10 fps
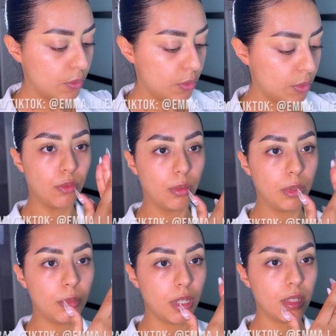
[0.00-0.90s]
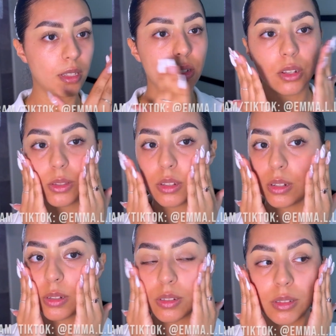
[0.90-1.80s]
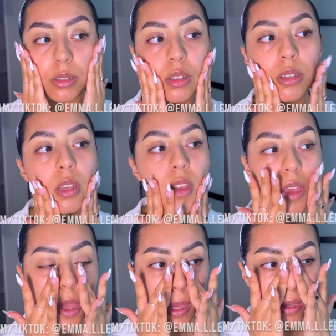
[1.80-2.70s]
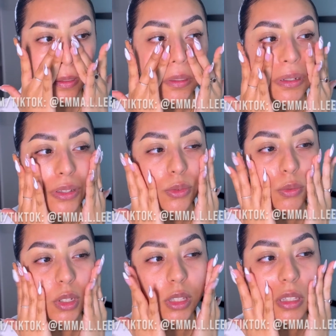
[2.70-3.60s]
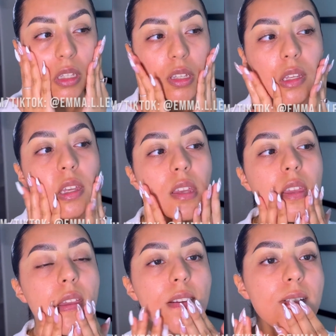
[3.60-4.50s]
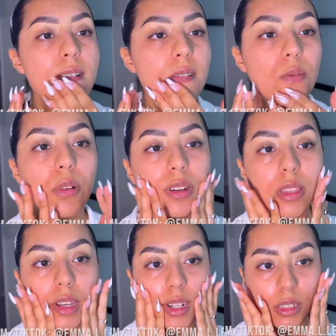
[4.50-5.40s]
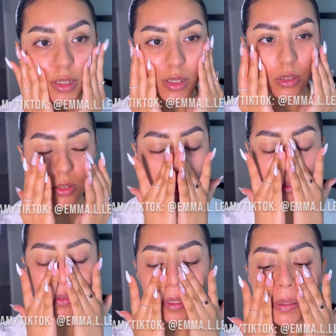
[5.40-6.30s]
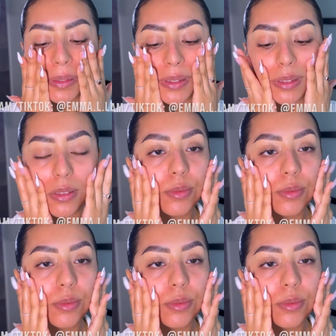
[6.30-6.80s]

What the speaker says: Rub them against each other and just really work that into the face.